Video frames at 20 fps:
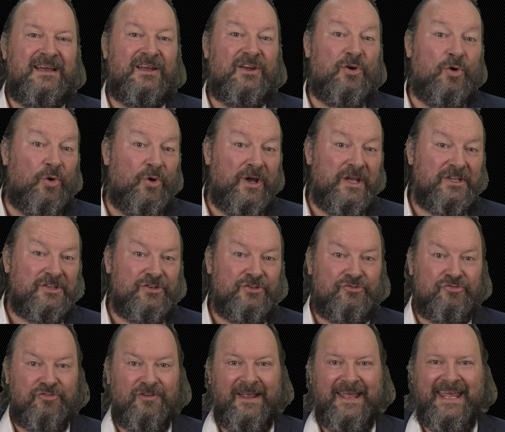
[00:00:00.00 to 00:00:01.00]
going to
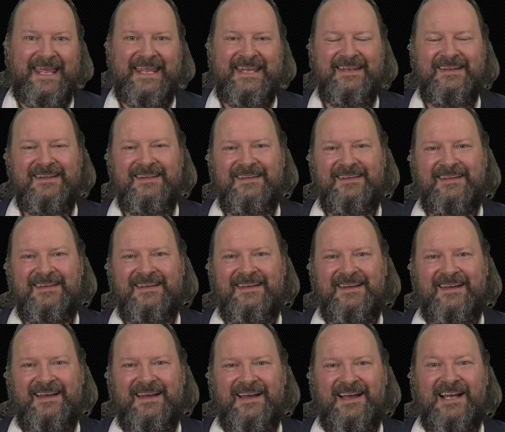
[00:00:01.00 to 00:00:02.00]
train
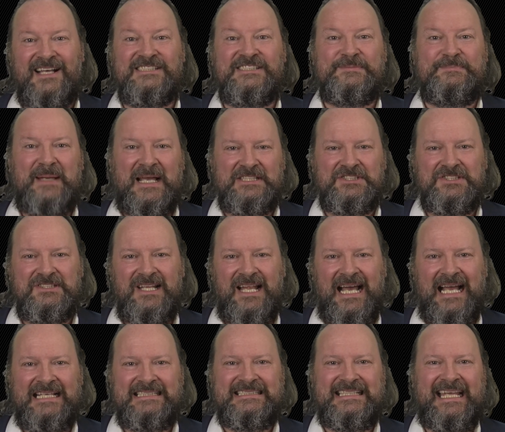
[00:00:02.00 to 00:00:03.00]
a
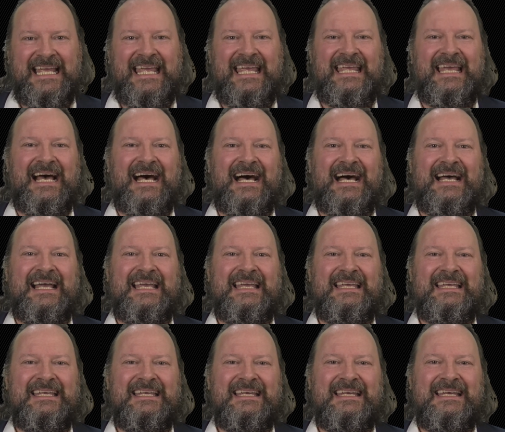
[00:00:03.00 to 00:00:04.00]
specialized
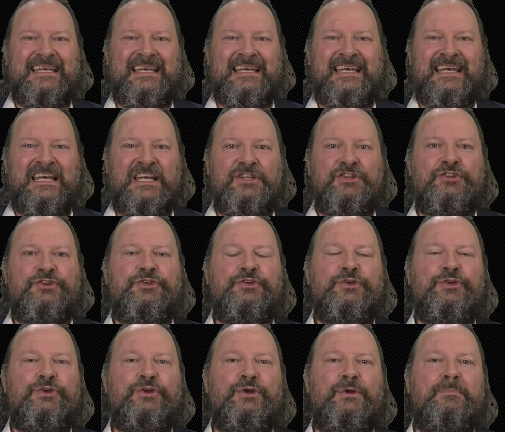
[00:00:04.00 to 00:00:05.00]
AI
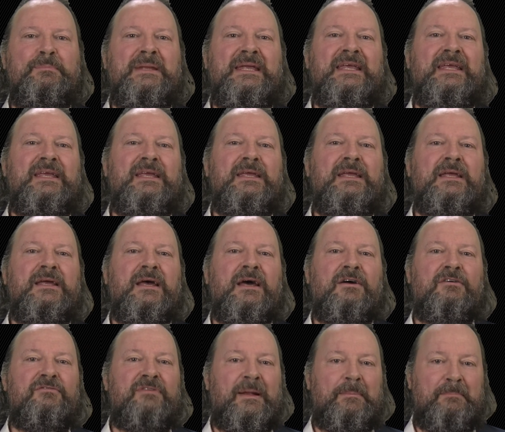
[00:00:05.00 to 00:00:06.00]
to be
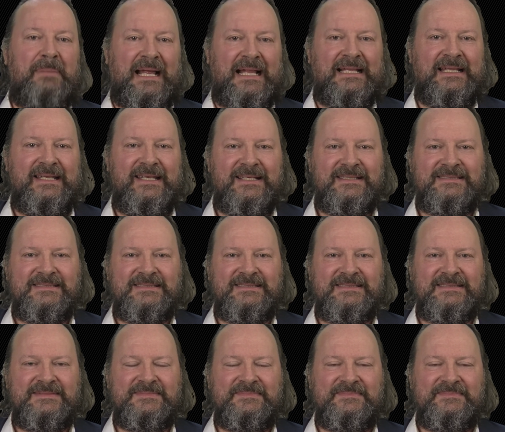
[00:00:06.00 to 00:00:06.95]
rebellious?